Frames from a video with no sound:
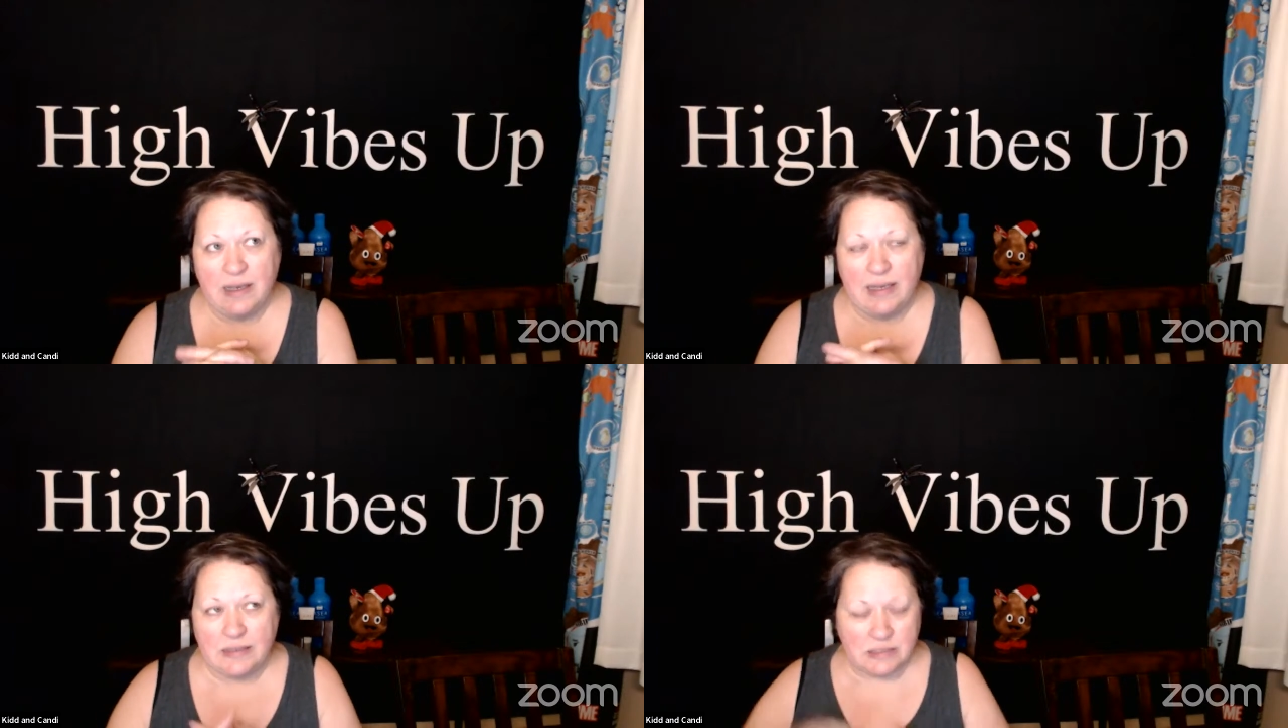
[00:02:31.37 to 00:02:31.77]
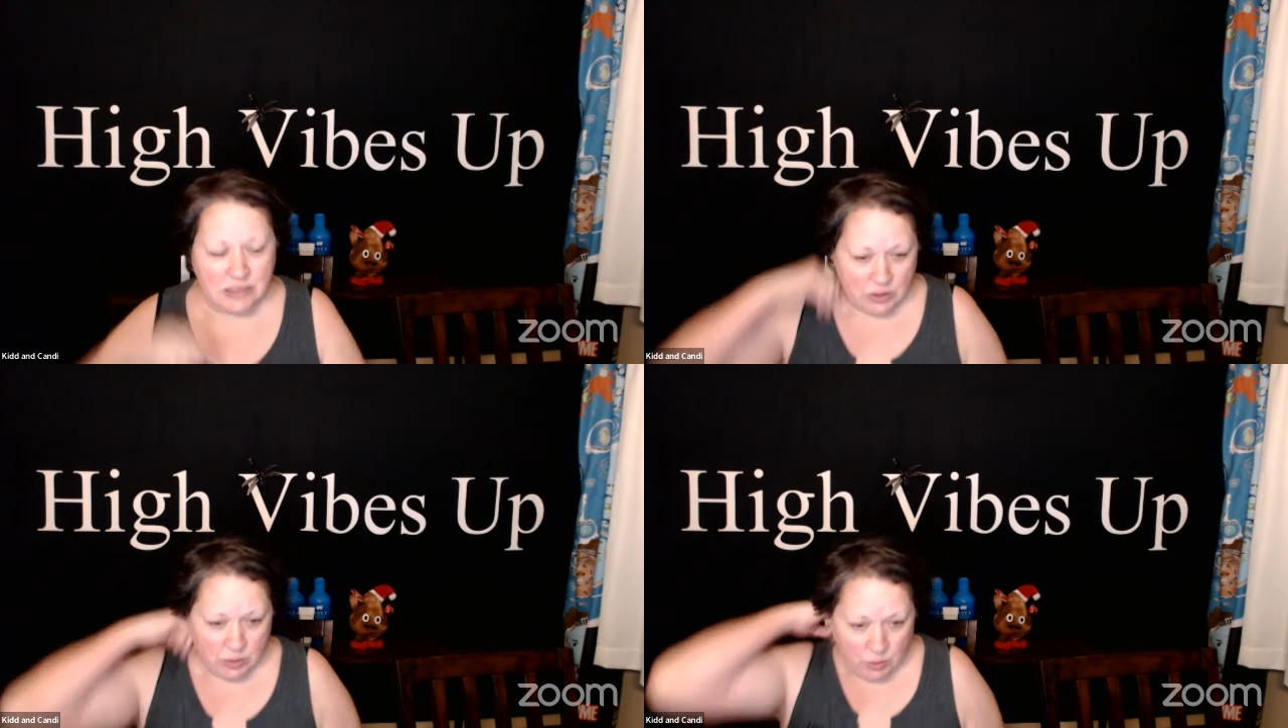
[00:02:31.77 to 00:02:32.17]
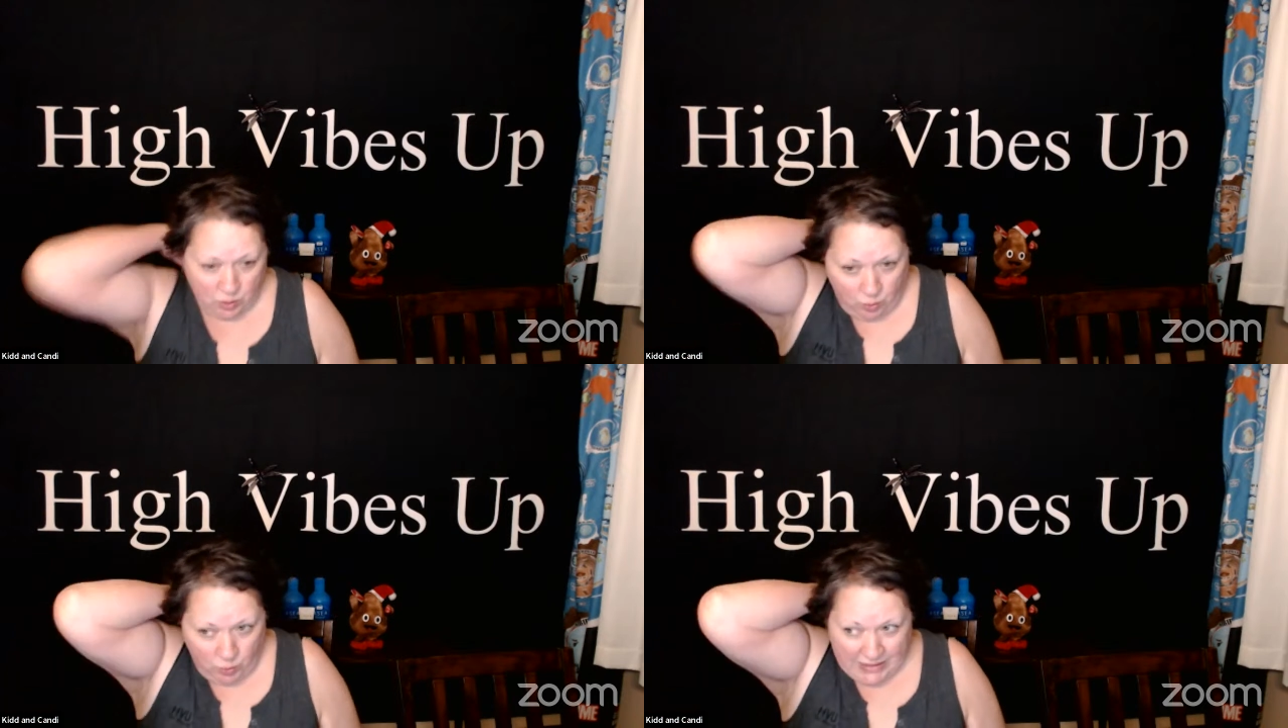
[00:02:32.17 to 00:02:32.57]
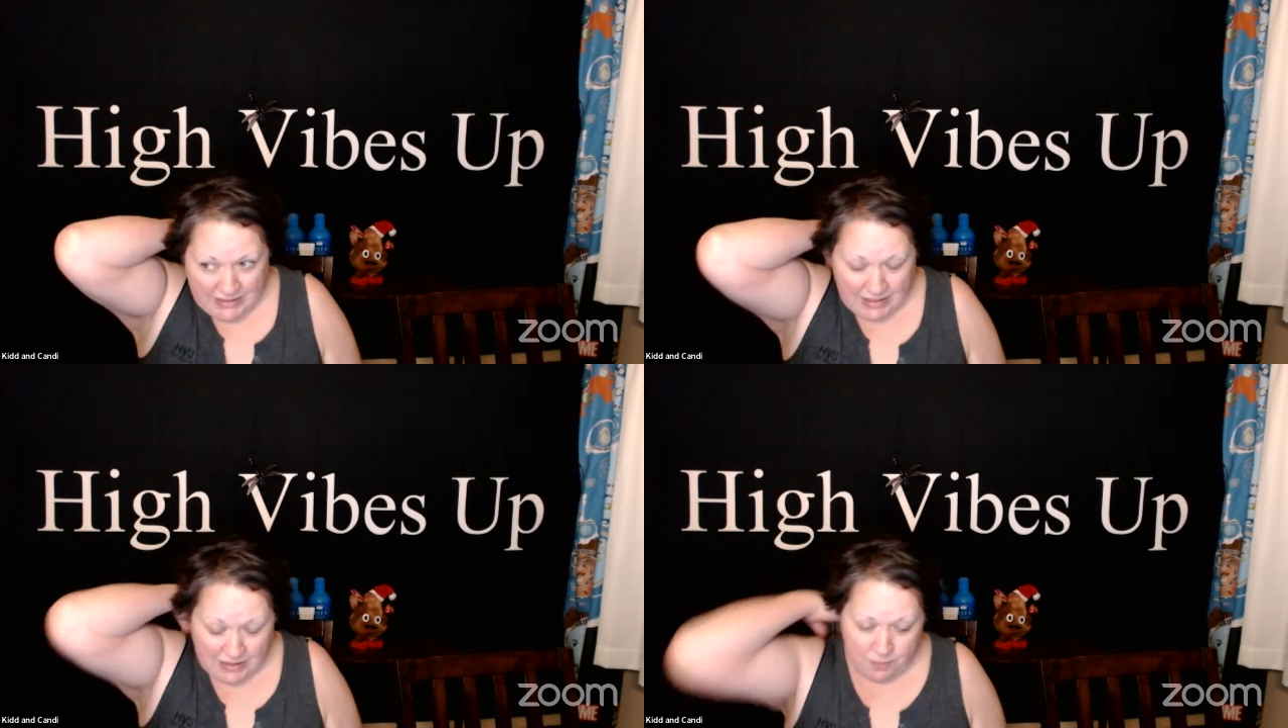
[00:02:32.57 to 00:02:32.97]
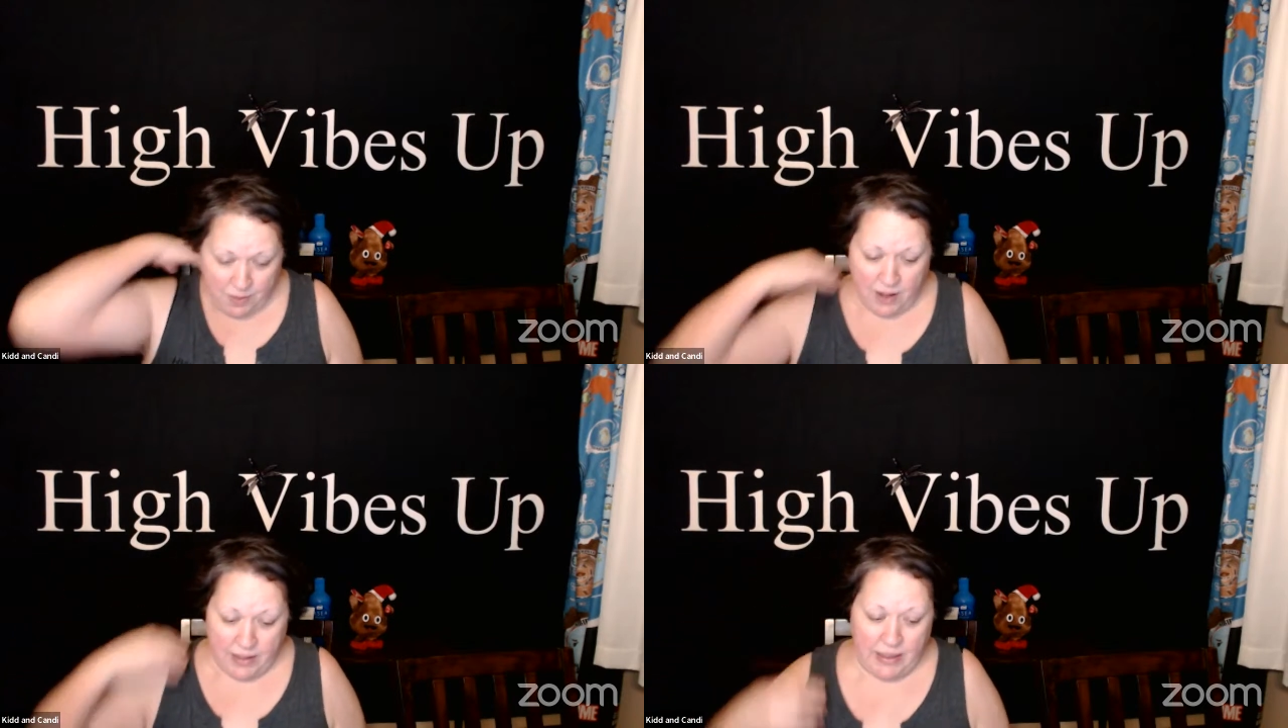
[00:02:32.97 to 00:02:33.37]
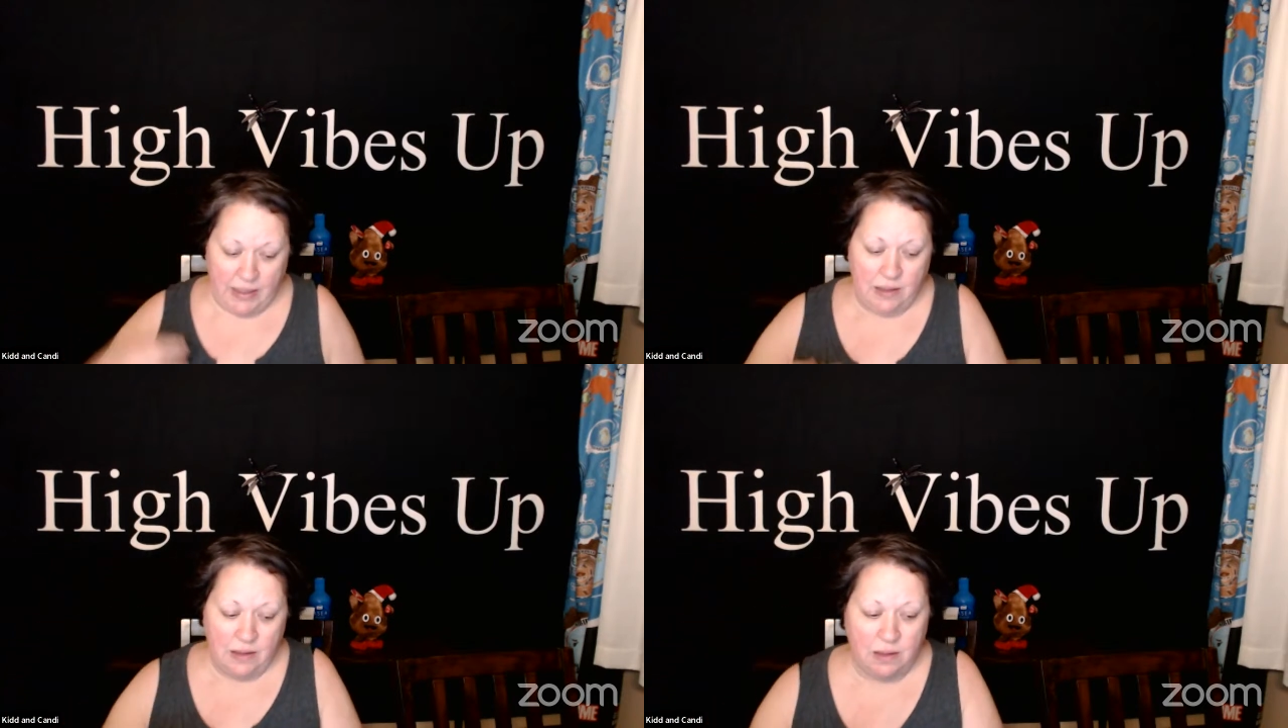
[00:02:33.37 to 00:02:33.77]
to reset the body,